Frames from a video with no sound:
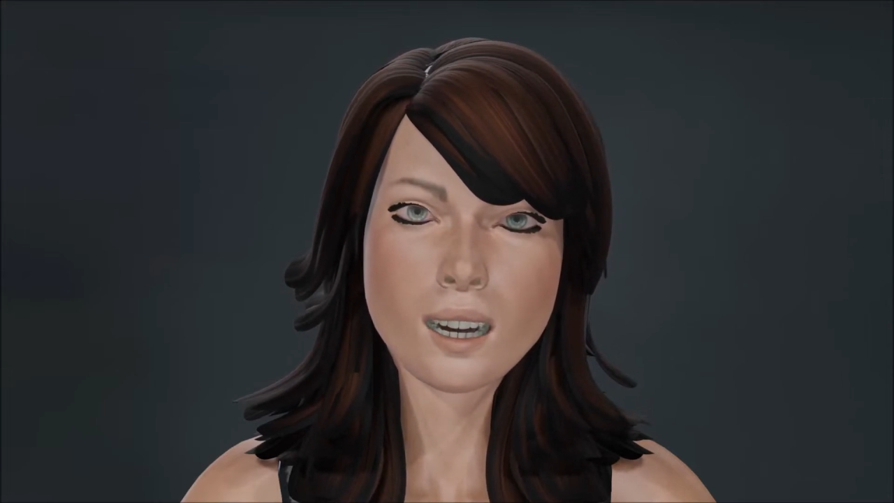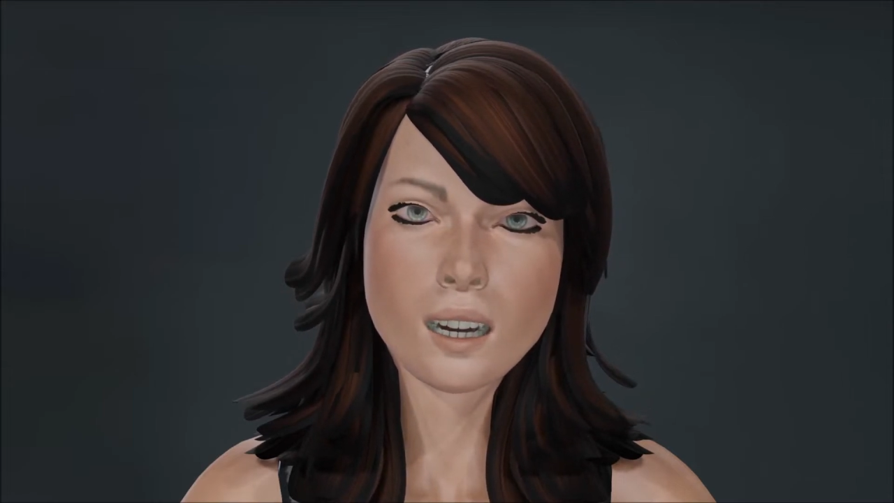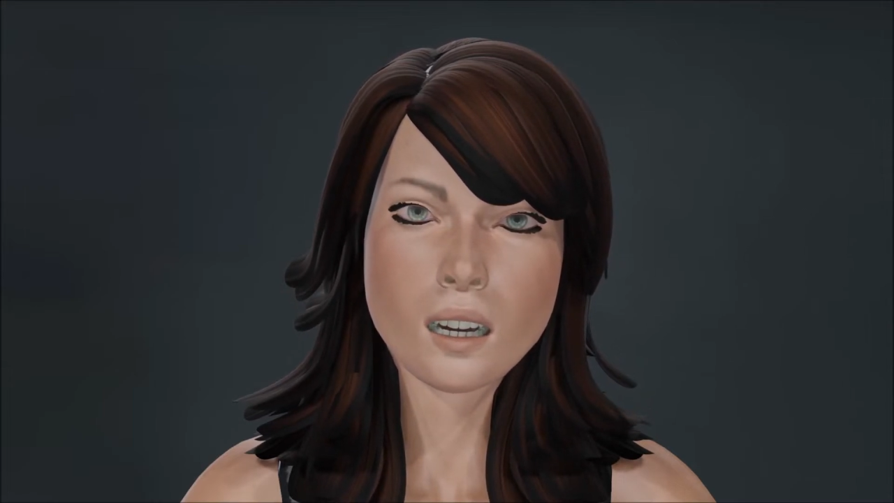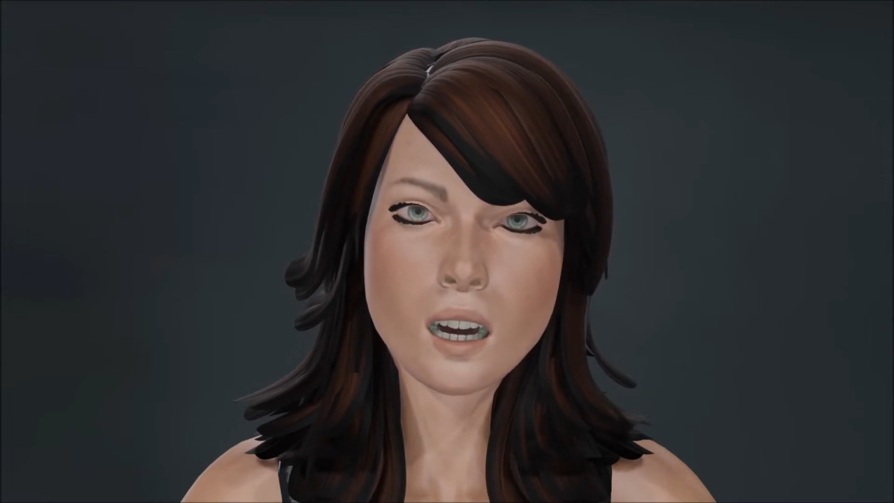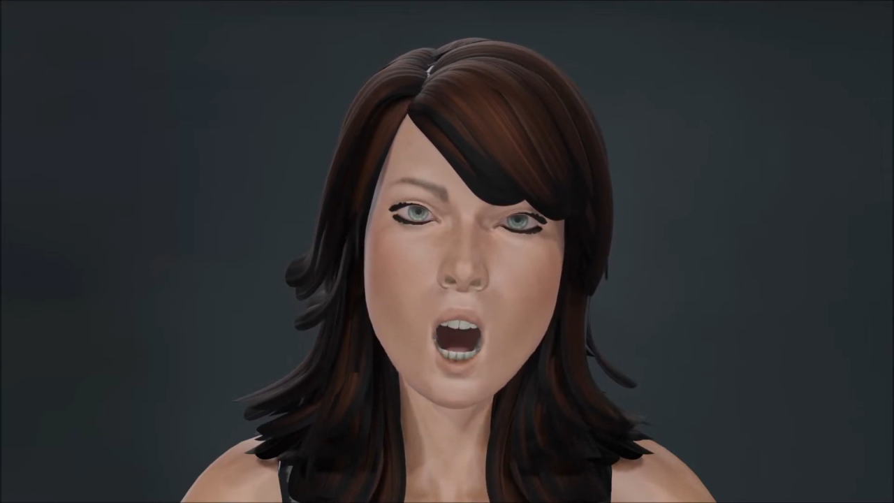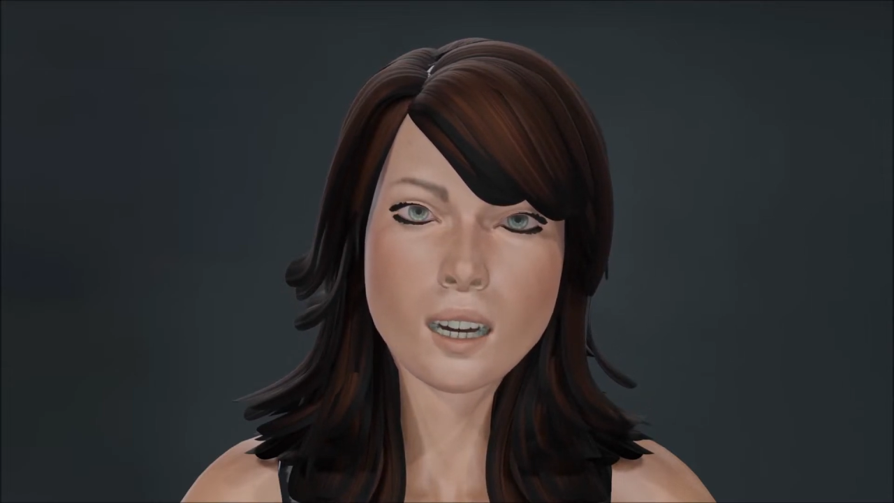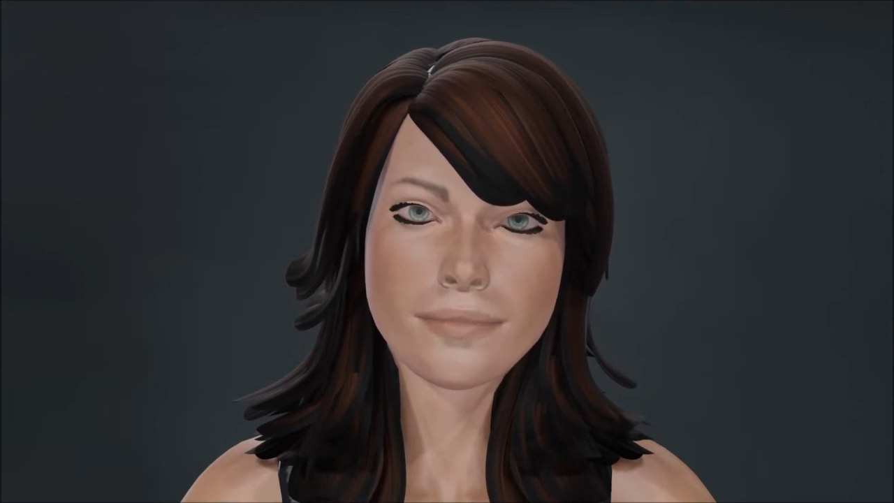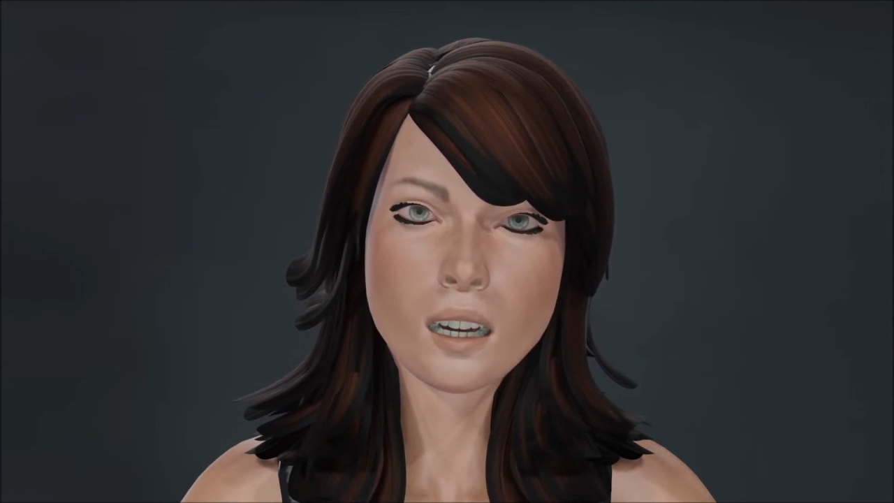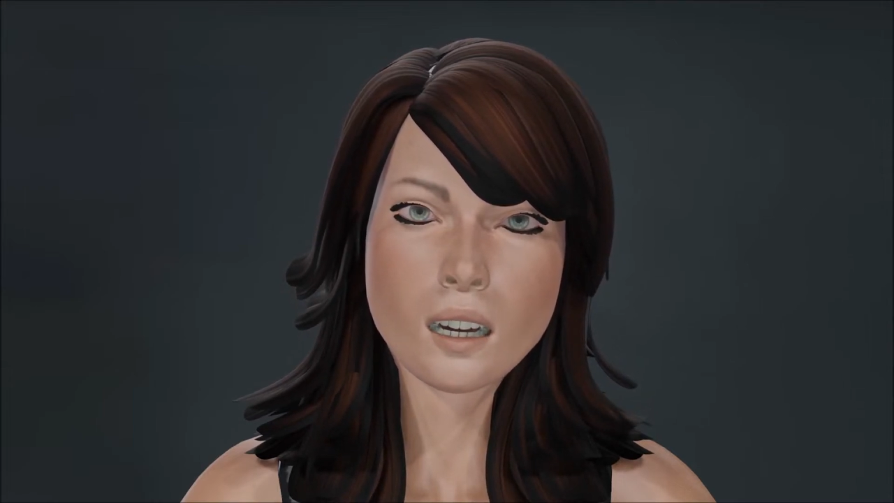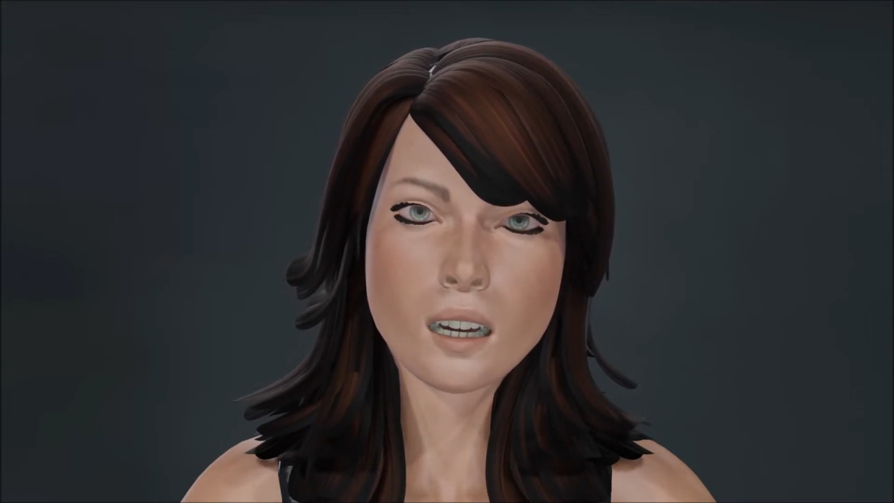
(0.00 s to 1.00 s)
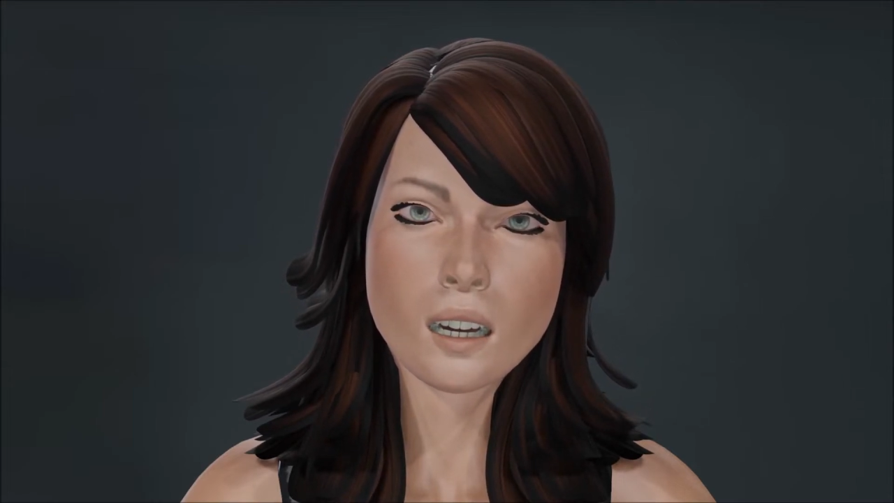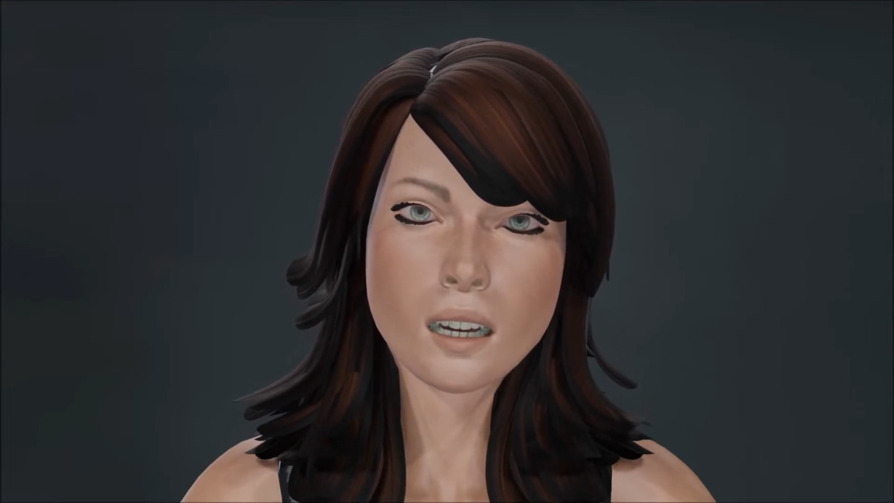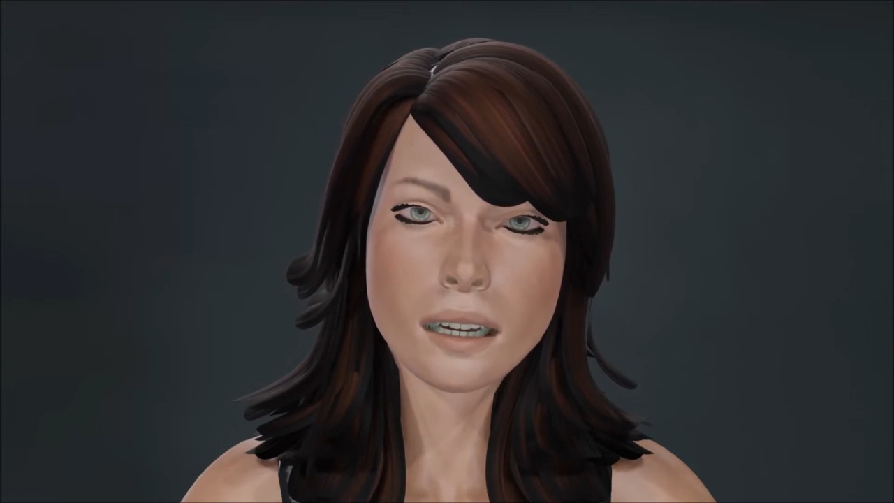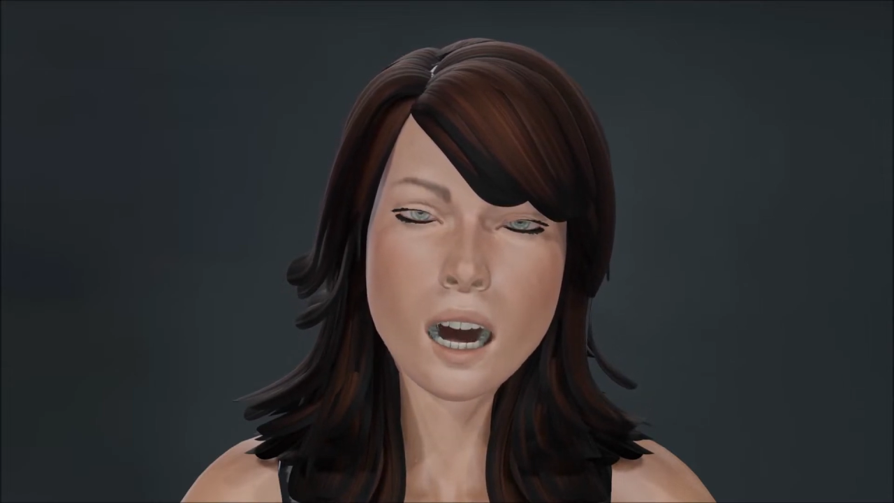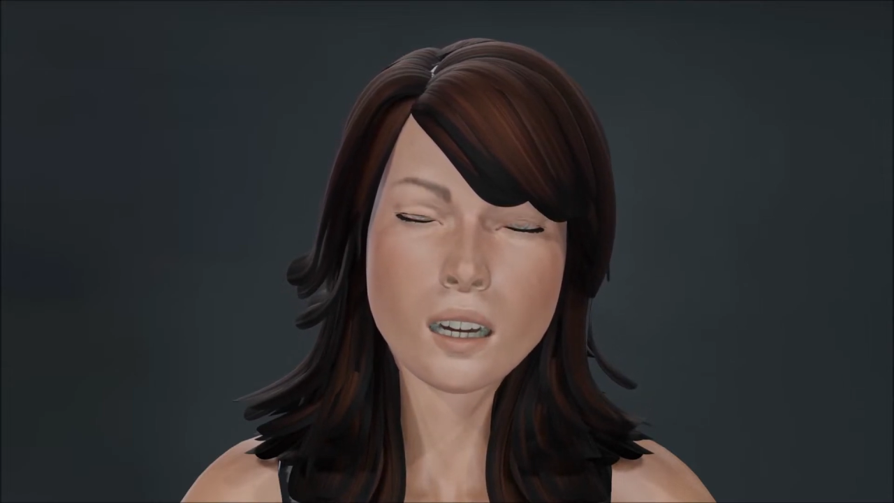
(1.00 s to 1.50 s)
dangerous period
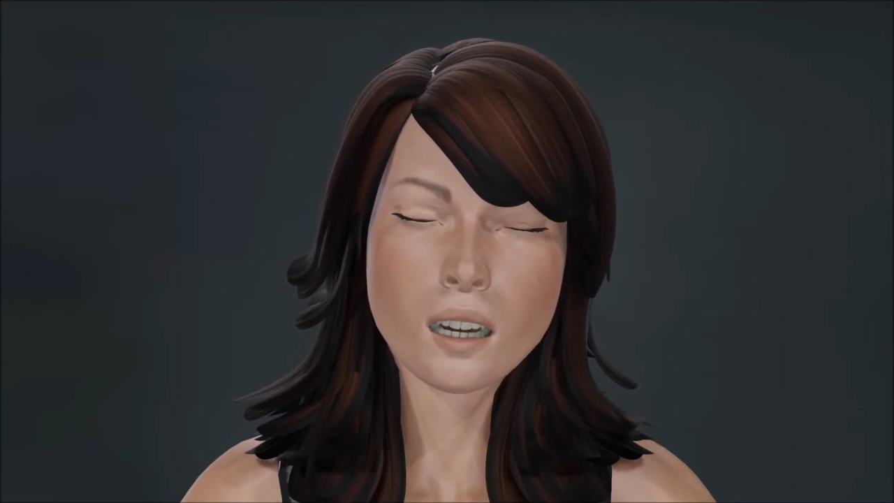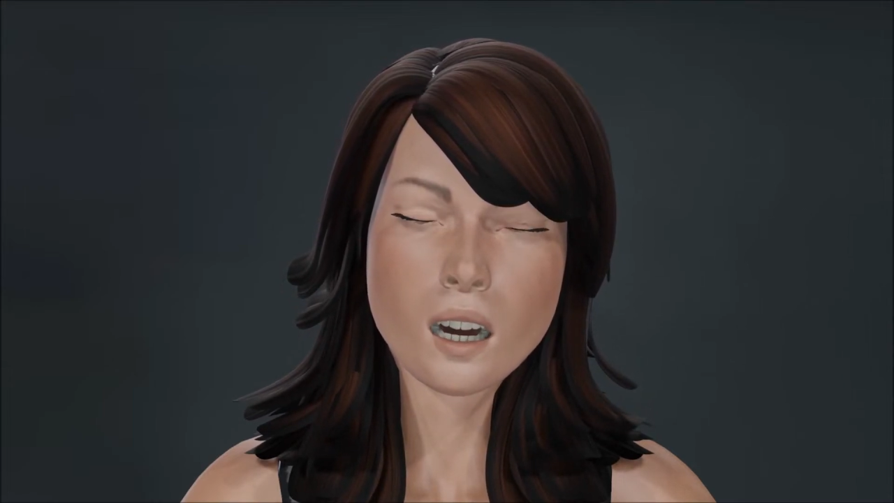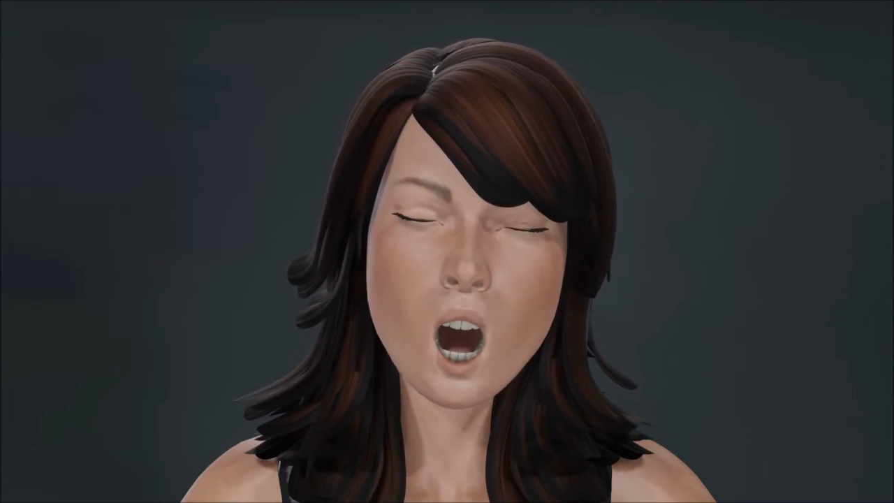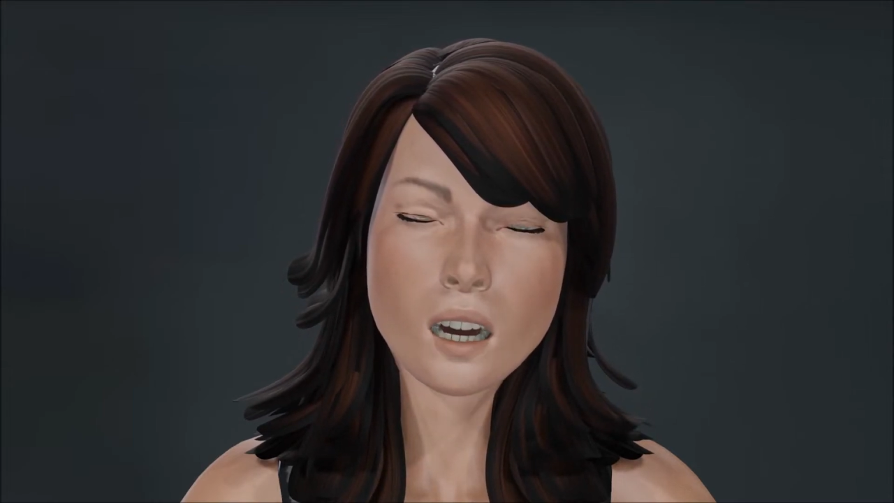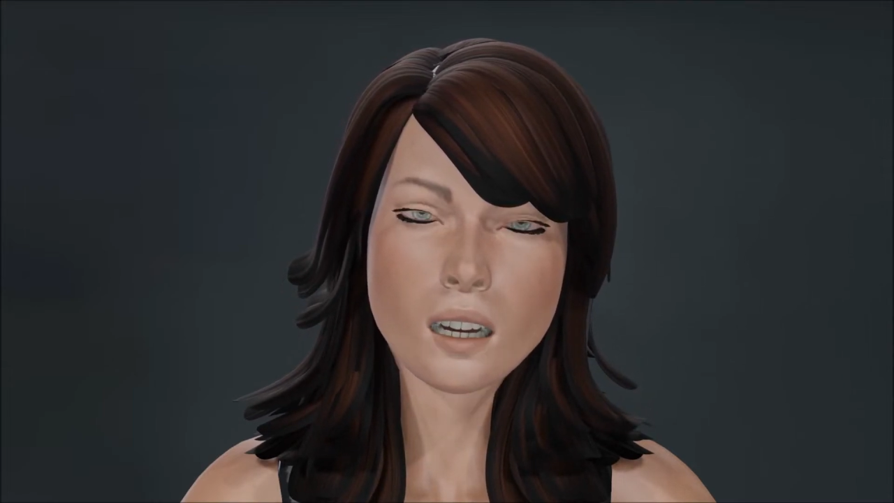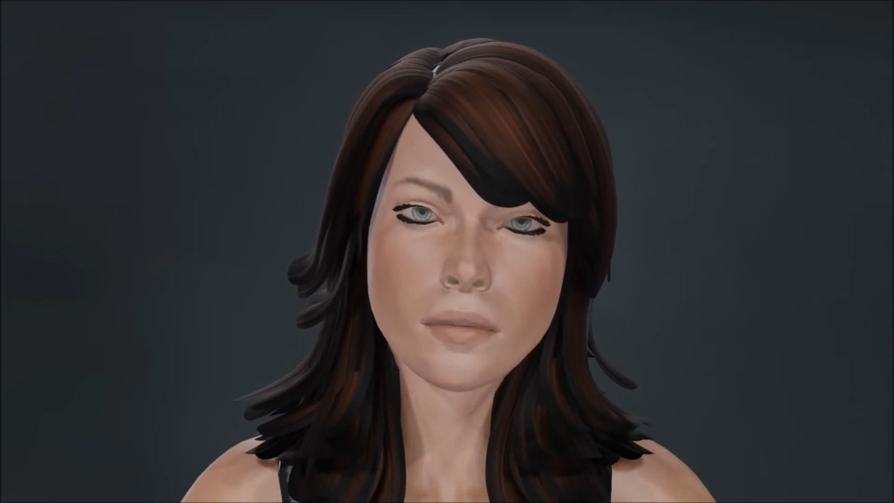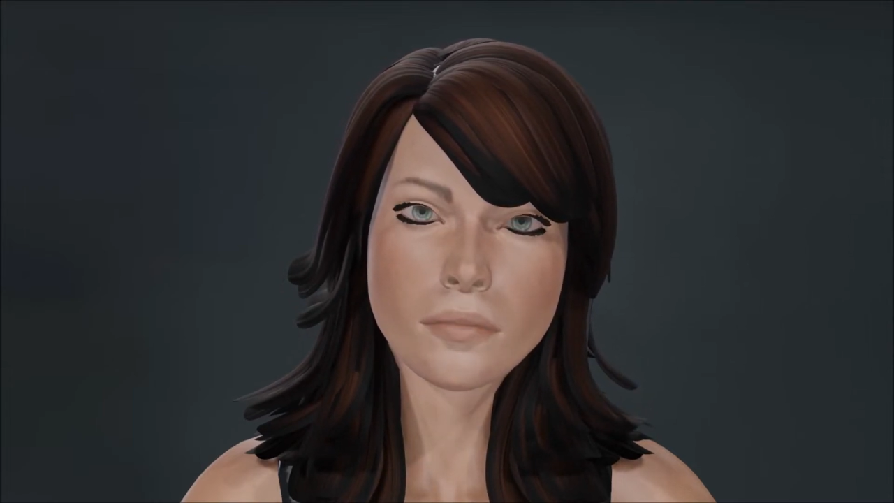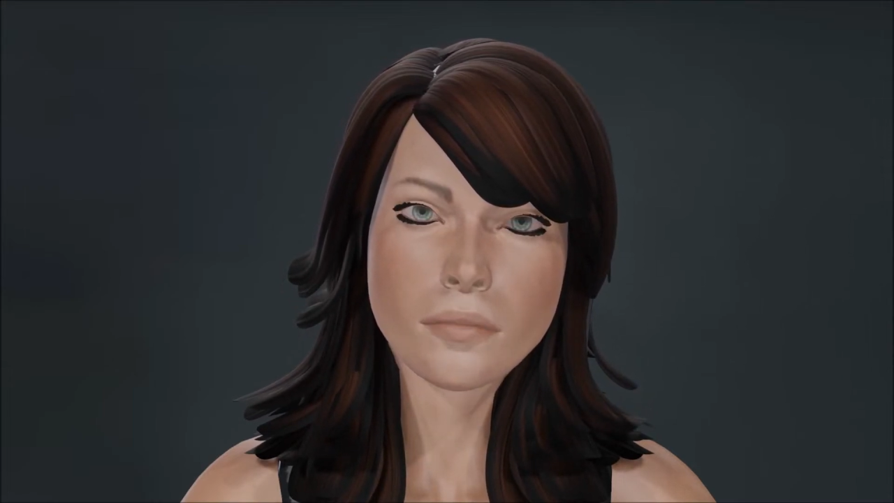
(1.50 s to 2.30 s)
of our history.